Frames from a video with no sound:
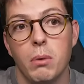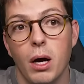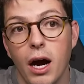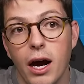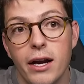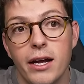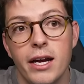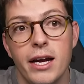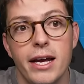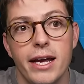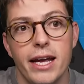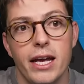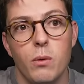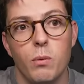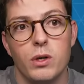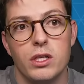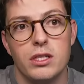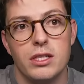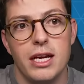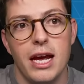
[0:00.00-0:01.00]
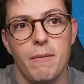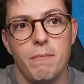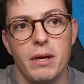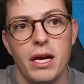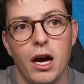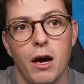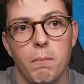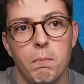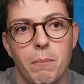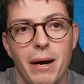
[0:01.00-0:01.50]
but it would set
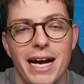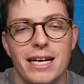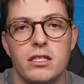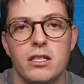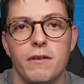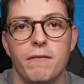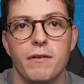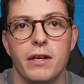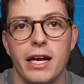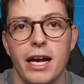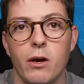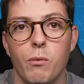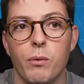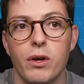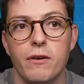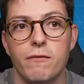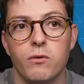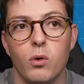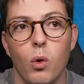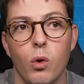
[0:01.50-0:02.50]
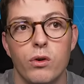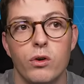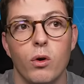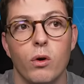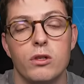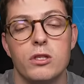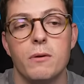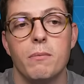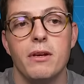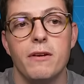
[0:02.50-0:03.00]
me up better for game week 4
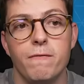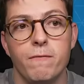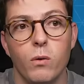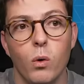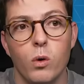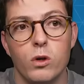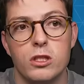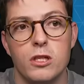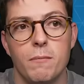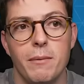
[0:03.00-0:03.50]
not to be forced